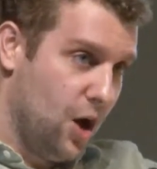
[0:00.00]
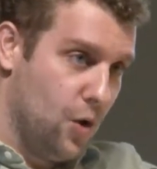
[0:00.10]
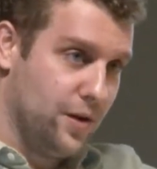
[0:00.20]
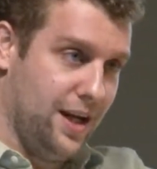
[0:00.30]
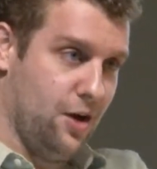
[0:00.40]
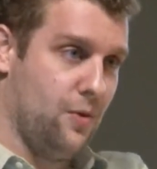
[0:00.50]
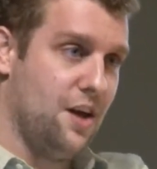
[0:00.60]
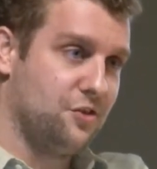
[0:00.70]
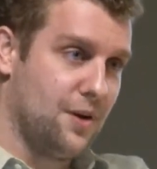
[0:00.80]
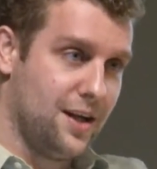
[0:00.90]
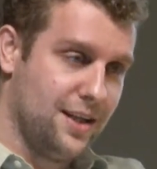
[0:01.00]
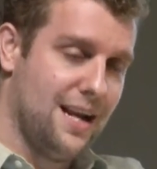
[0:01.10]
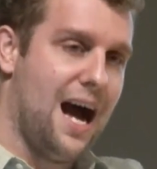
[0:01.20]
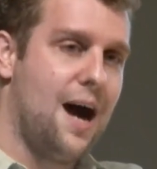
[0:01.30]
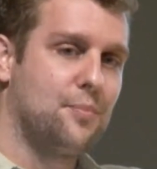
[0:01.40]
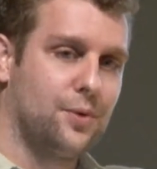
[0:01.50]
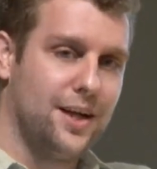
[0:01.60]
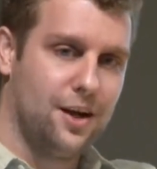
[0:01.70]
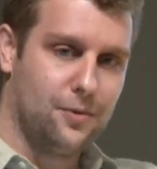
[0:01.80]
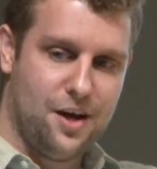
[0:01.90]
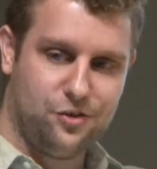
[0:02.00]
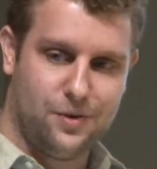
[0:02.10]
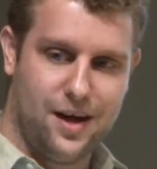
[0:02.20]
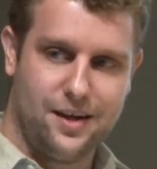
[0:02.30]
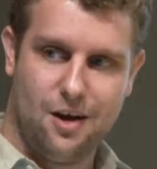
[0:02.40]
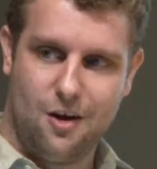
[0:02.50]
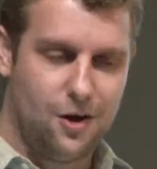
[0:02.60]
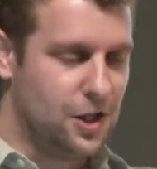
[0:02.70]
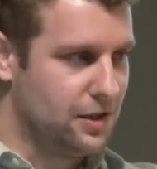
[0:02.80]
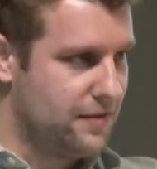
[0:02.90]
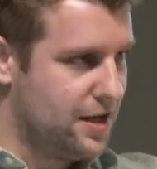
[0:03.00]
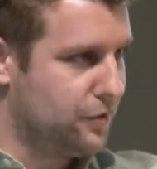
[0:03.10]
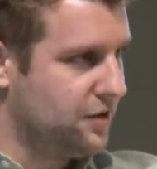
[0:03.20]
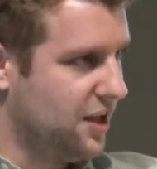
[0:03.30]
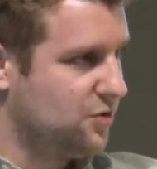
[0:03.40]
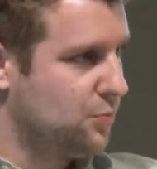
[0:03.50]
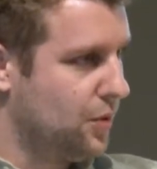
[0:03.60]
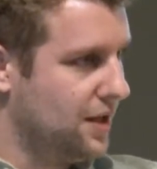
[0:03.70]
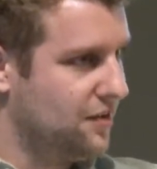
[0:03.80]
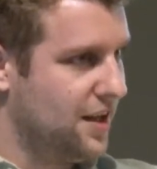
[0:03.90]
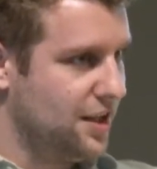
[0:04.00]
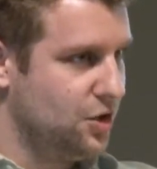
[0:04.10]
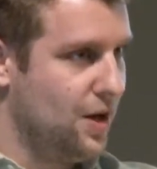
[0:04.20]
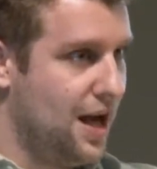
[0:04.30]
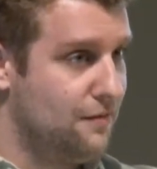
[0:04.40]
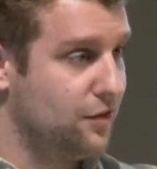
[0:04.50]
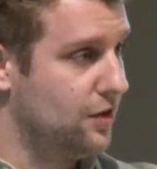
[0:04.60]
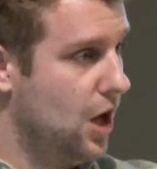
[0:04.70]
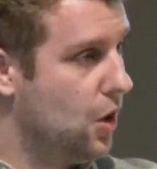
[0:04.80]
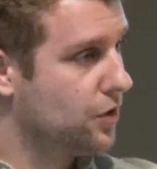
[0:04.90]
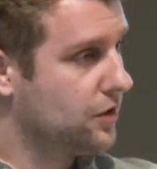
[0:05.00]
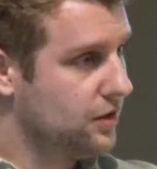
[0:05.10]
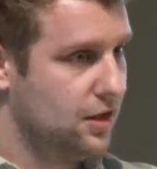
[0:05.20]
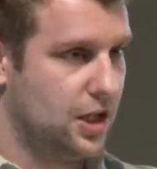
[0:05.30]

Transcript: owning a restaurant and operating a restaurant, and all of the different touch points that you have as an owner,